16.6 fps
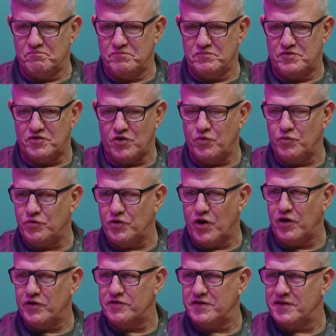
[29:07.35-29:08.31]
so
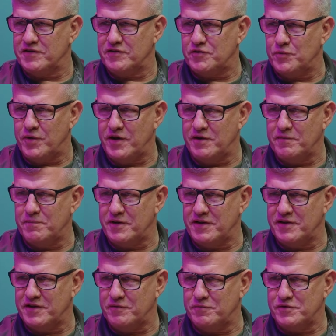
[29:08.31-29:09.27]
daunting to anybody
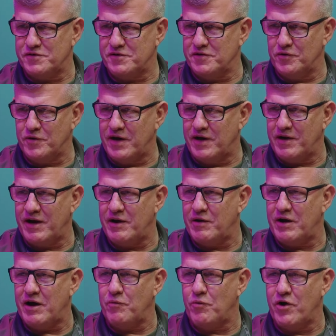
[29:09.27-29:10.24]
that would, you know, I,
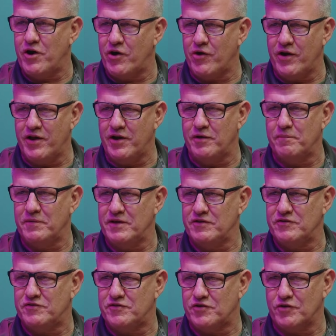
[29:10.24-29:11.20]
I want our
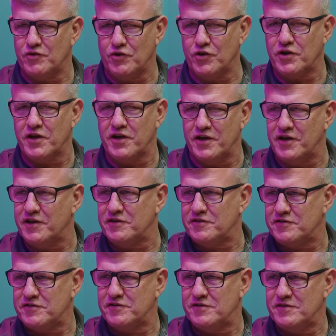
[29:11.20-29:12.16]
enemies to look at
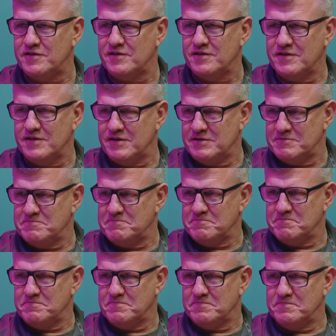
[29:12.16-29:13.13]
us
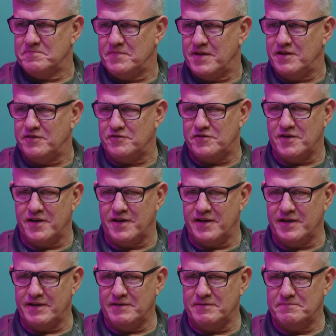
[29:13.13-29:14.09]
and
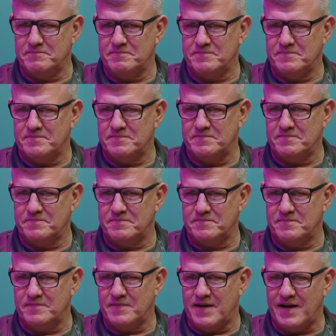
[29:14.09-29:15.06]
say,
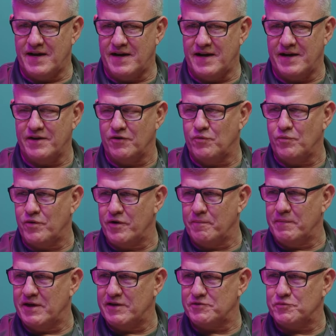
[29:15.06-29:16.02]
I, I don't want to
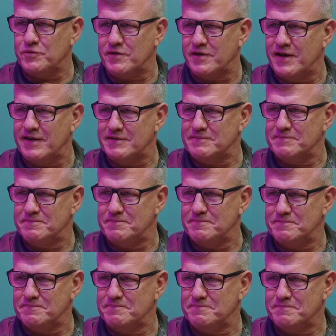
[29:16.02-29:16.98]
mess with that.
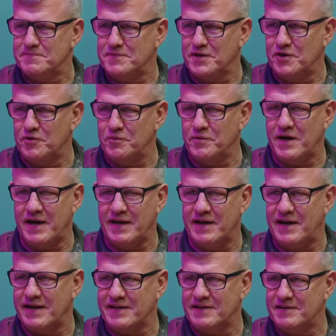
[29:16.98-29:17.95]
Yeah. You know,
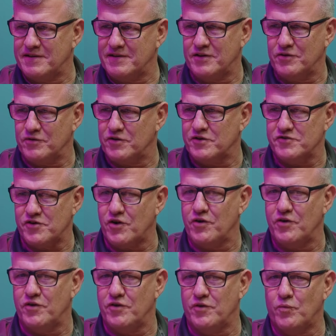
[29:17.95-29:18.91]
I, I you know, because
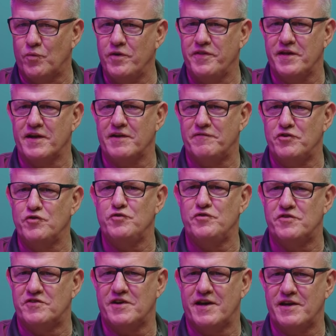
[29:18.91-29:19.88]
the one thing, if you
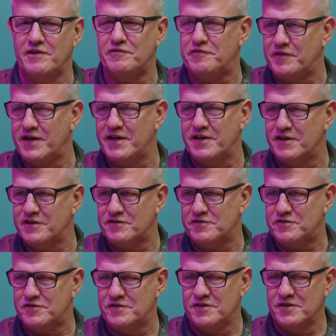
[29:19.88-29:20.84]
decide to fight us,